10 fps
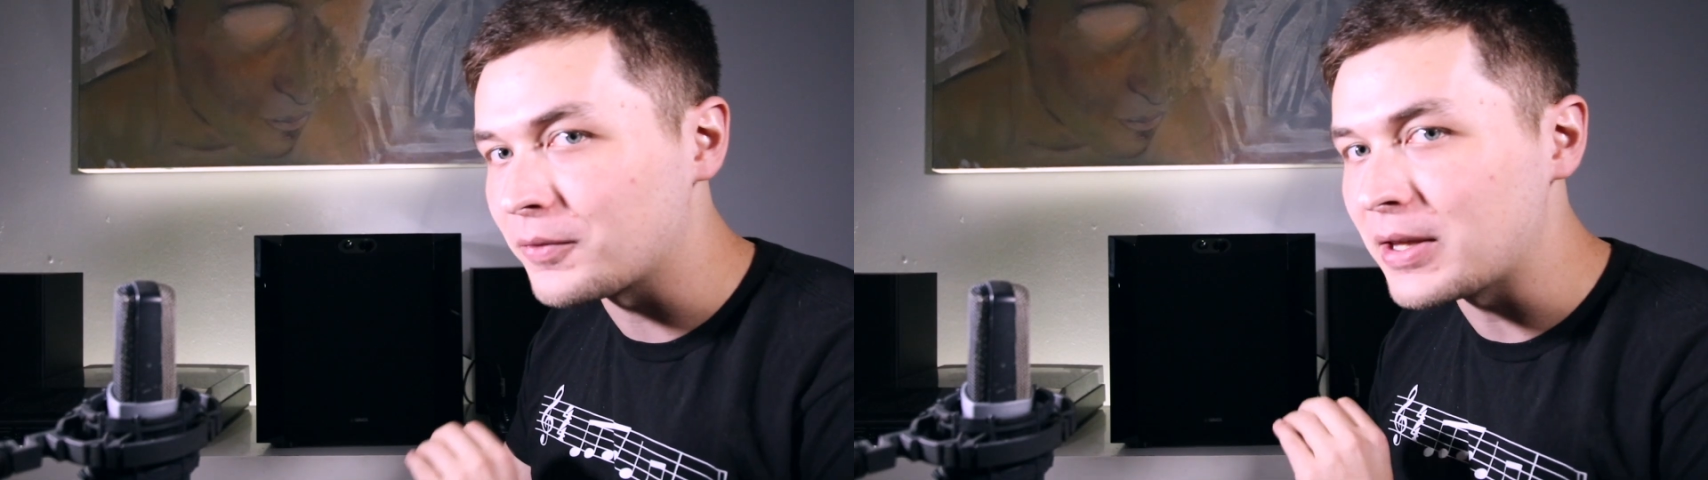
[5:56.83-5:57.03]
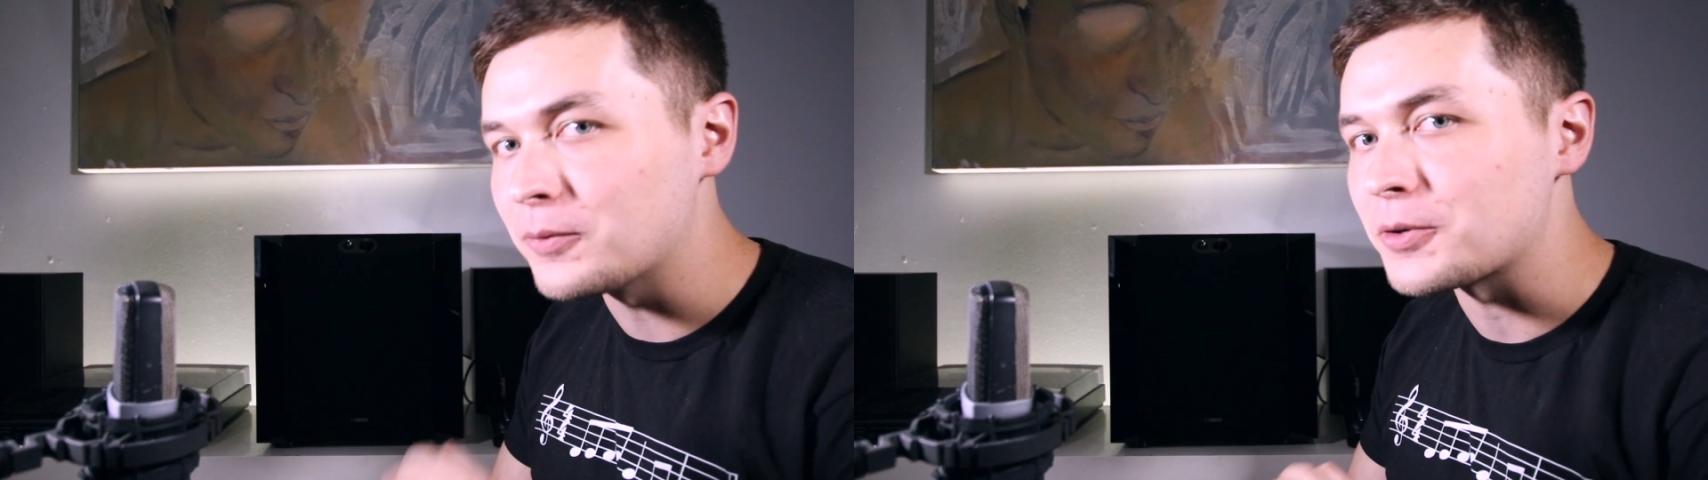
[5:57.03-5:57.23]

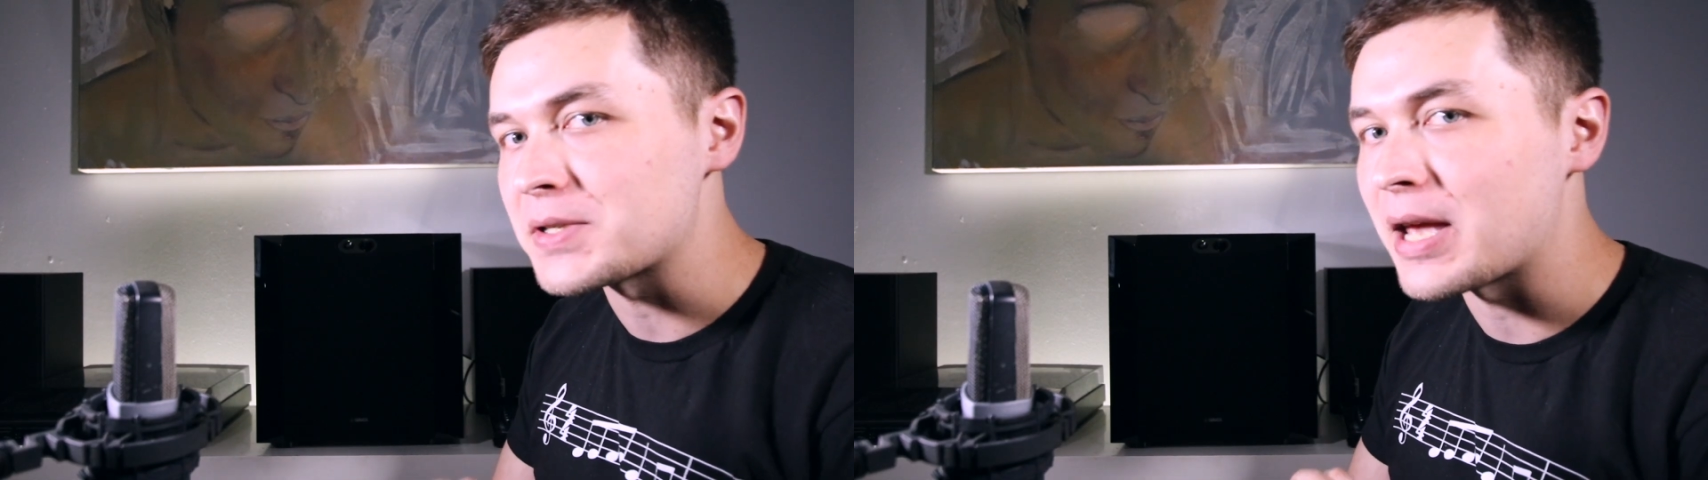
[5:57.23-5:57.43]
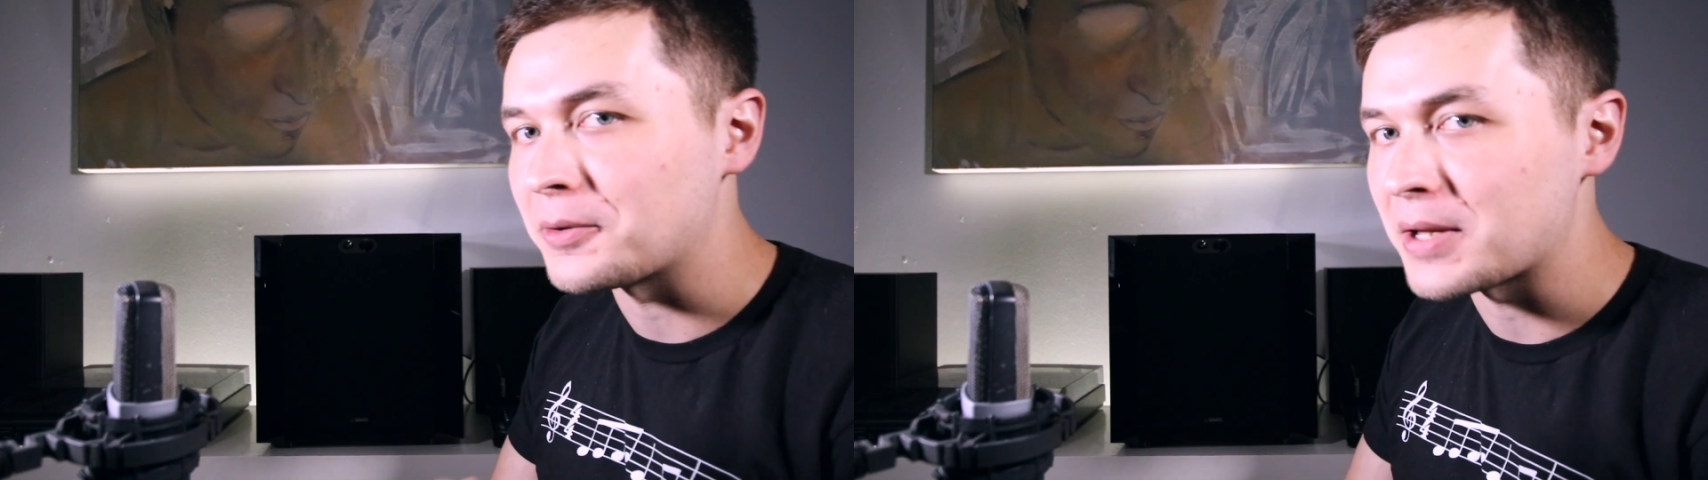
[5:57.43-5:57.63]

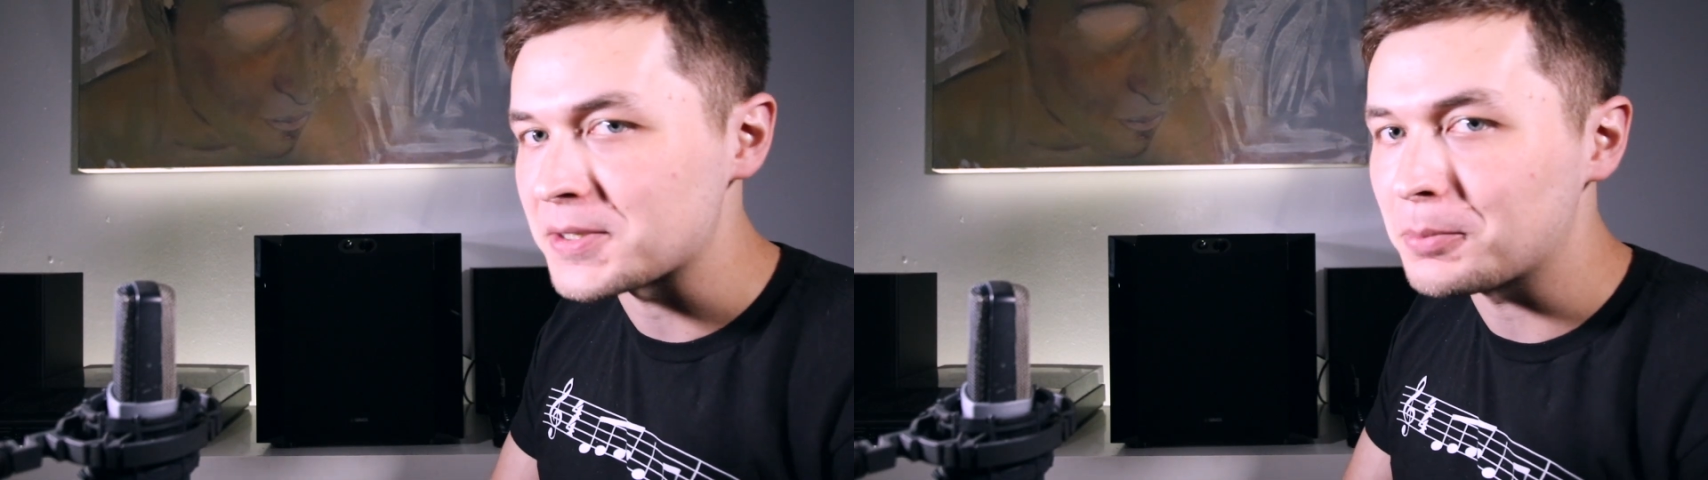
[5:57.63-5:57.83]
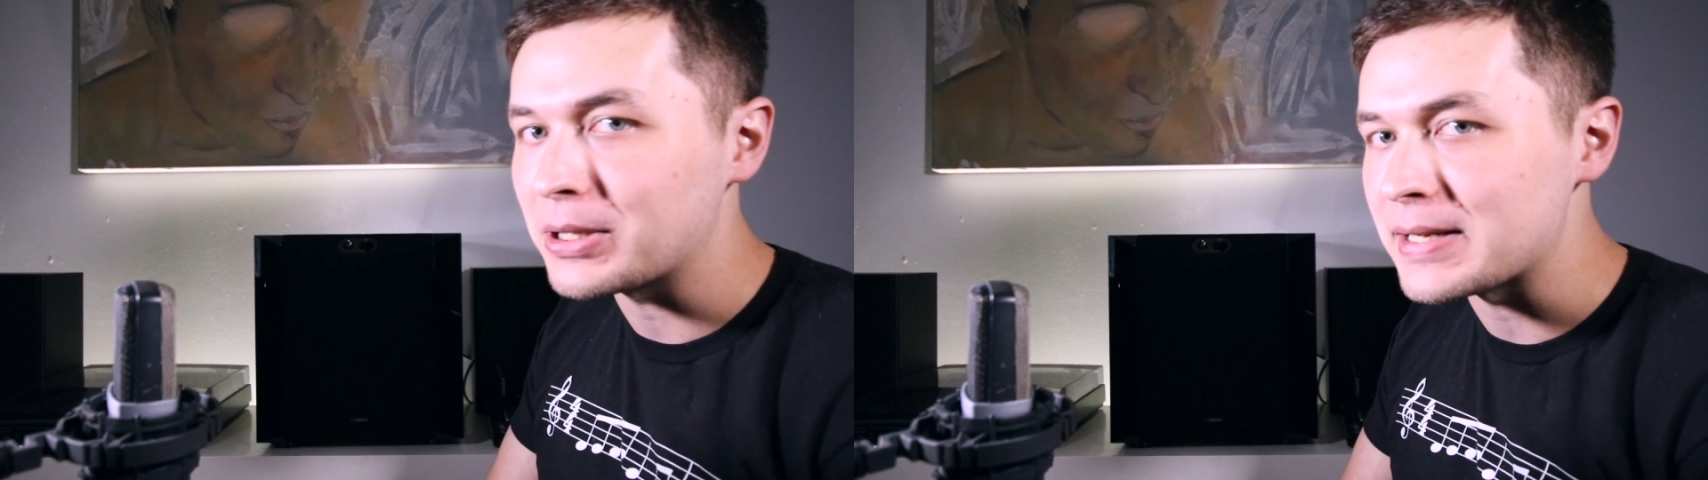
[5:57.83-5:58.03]
infrasound has a
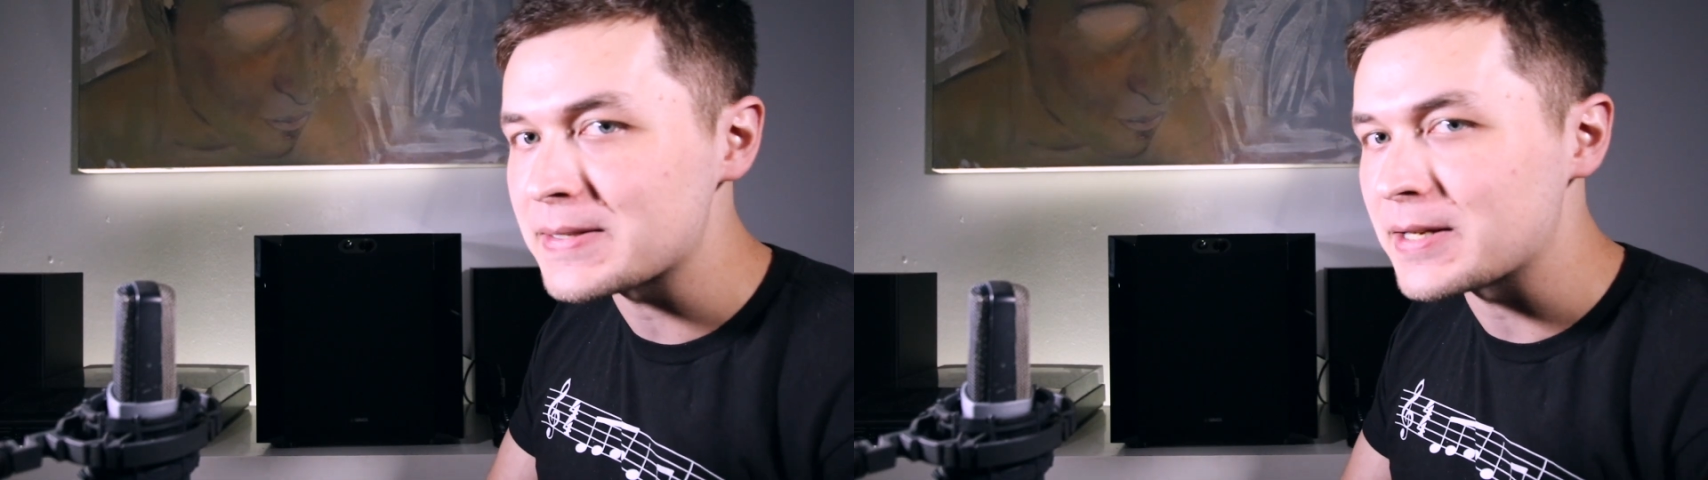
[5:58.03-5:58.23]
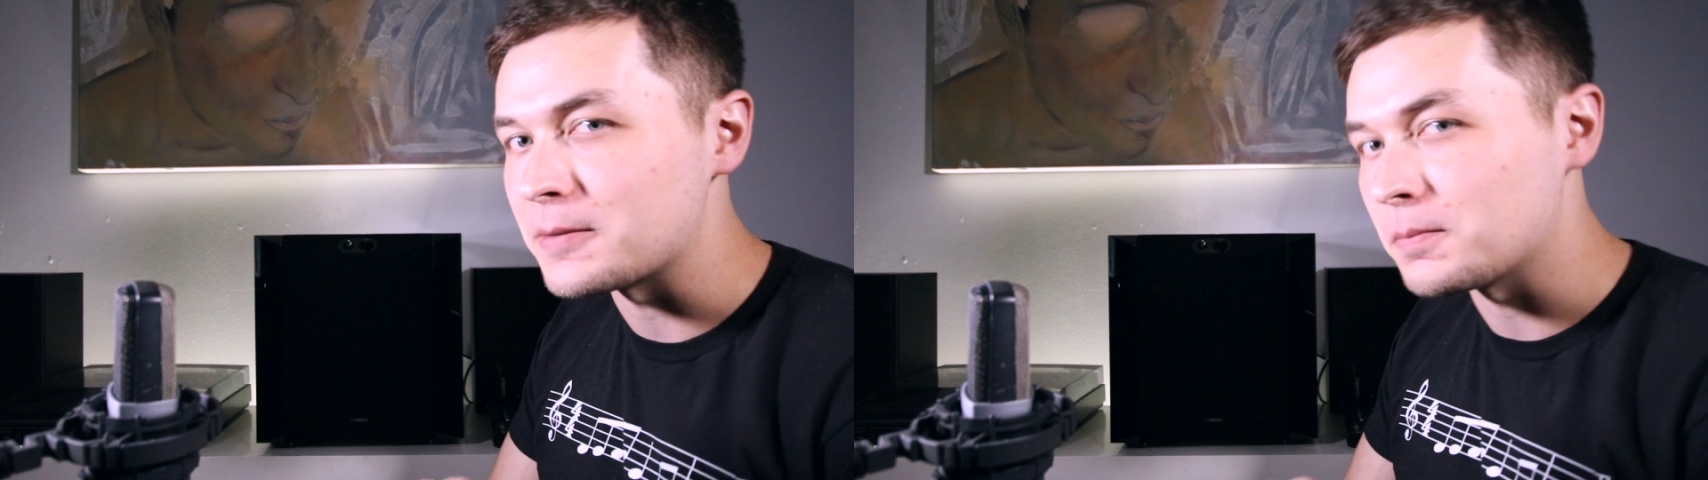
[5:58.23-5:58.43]
place in